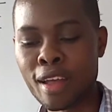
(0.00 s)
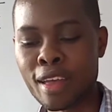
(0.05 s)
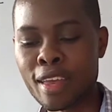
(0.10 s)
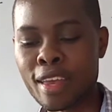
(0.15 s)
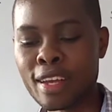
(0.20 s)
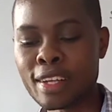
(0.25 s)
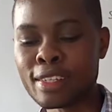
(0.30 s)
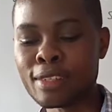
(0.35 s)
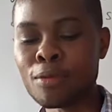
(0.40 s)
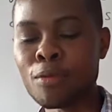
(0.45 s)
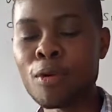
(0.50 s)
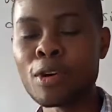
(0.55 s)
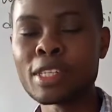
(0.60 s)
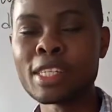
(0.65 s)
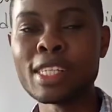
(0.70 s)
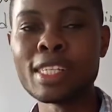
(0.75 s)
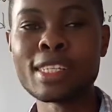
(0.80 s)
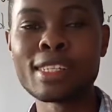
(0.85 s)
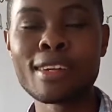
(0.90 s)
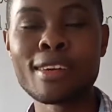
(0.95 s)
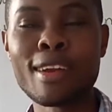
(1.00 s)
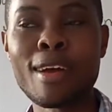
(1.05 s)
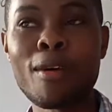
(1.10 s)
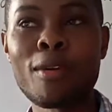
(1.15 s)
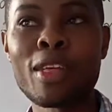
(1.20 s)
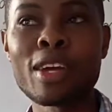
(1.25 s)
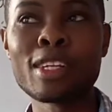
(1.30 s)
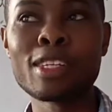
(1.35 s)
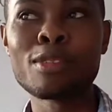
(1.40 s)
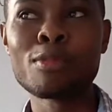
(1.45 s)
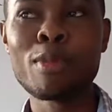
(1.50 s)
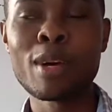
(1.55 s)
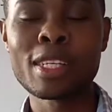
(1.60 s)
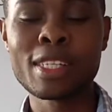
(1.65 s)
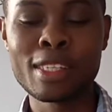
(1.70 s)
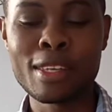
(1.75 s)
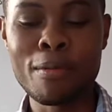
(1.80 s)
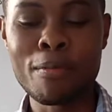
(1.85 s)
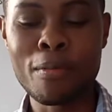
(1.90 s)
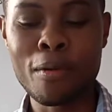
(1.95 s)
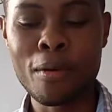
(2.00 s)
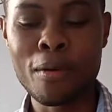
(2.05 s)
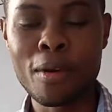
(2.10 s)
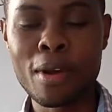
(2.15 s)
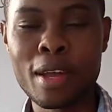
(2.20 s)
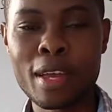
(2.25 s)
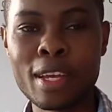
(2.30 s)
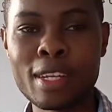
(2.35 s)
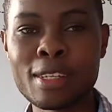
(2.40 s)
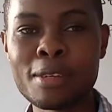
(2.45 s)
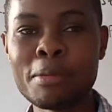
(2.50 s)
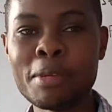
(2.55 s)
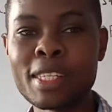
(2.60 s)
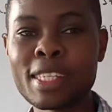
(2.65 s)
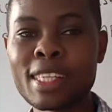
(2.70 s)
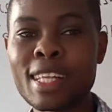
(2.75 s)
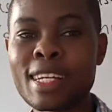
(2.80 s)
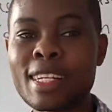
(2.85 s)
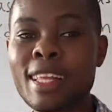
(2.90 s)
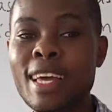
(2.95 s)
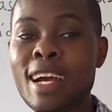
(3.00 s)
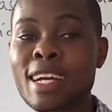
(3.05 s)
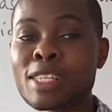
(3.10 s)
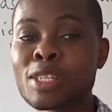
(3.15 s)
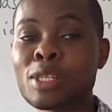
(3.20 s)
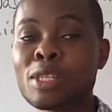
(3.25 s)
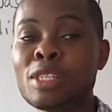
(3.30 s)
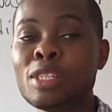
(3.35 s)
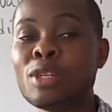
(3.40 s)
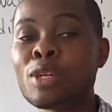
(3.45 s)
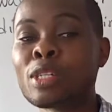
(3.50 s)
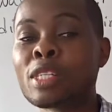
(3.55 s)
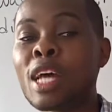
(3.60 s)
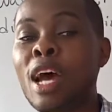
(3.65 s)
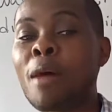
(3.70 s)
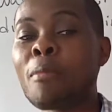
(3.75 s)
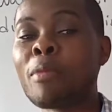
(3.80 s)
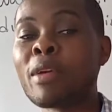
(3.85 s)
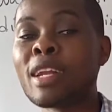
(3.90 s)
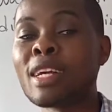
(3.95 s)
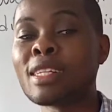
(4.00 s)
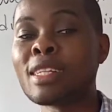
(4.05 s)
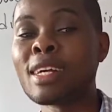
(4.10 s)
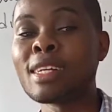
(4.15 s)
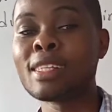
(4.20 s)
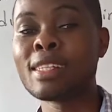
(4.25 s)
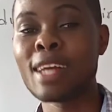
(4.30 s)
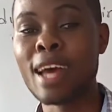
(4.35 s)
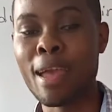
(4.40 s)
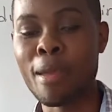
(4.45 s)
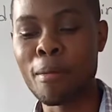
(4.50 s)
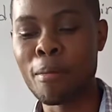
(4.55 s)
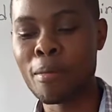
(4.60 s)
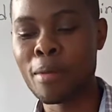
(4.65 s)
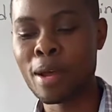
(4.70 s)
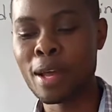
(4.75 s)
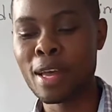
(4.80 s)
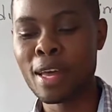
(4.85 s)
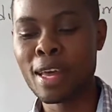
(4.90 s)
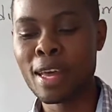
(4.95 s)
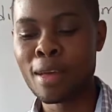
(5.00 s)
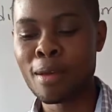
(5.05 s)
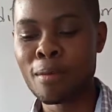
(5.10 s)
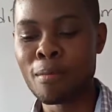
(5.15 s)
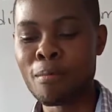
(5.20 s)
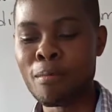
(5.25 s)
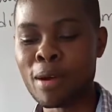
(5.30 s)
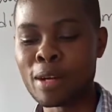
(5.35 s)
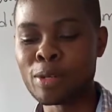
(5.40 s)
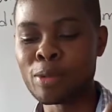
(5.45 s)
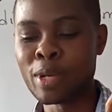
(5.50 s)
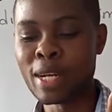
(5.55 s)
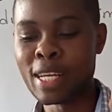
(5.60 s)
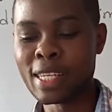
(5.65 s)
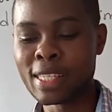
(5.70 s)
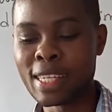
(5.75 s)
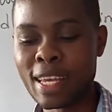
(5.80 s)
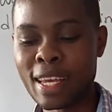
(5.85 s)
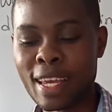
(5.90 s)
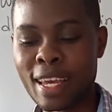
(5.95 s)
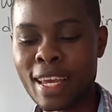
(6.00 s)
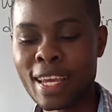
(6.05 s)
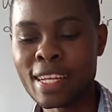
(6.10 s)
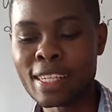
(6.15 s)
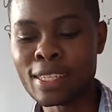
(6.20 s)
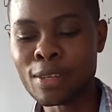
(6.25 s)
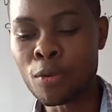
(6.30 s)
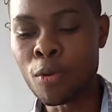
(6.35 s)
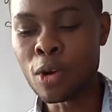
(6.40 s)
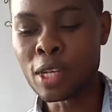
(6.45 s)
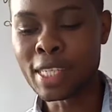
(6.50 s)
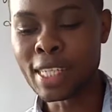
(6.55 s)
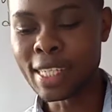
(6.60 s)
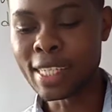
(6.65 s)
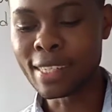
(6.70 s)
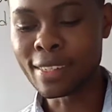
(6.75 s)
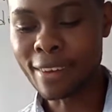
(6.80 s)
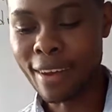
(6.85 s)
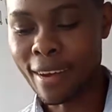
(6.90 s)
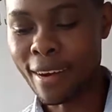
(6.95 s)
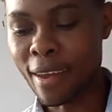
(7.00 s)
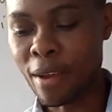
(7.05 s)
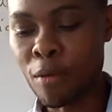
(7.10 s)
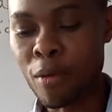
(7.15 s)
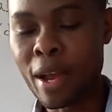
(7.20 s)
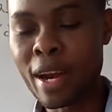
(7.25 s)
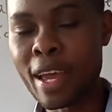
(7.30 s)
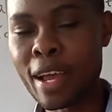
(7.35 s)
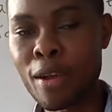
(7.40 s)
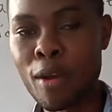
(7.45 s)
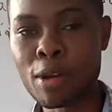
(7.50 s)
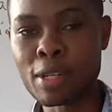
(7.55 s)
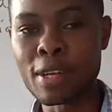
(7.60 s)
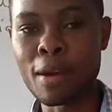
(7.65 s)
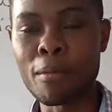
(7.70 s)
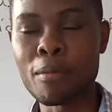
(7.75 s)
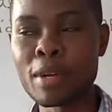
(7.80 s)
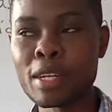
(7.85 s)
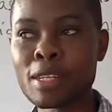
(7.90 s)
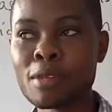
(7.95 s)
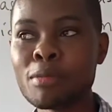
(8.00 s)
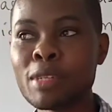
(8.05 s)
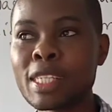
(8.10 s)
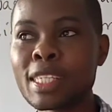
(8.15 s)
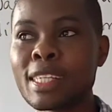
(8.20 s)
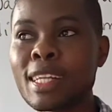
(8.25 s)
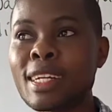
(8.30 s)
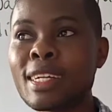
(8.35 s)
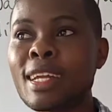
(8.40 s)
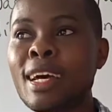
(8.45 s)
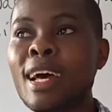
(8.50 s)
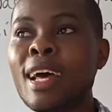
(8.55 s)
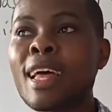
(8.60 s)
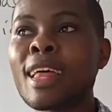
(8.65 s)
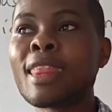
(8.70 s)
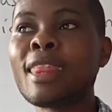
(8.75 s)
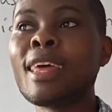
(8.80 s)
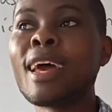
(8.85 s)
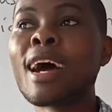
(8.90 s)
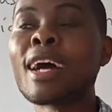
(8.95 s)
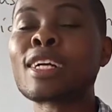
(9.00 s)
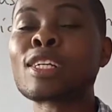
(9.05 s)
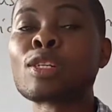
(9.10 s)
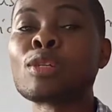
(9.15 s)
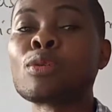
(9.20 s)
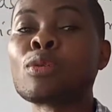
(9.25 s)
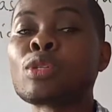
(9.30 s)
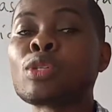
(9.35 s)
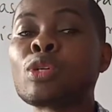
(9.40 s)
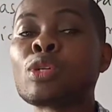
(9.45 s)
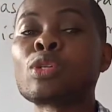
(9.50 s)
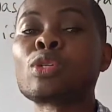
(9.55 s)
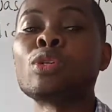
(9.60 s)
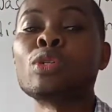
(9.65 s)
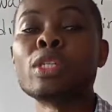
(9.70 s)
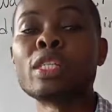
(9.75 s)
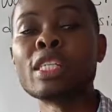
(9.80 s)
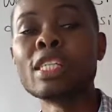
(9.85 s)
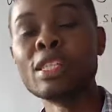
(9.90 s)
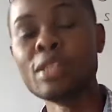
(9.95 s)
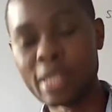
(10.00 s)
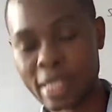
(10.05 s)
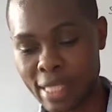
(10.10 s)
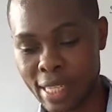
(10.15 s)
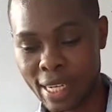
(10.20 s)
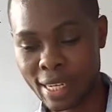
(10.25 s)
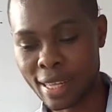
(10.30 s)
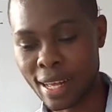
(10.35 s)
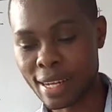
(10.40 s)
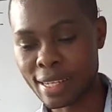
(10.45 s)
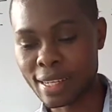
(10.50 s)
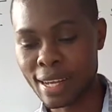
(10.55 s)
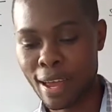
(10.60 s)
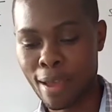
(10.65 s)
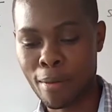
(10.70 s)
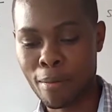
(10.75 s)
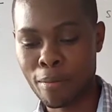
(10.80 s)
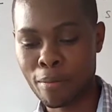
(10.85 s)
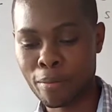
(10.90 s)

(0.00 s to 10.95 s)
it wasn't, now that is past simple. It means that the action did not happen at that time. But when I say it wasn't raining when I got up, it means that the action was not continuous at that time.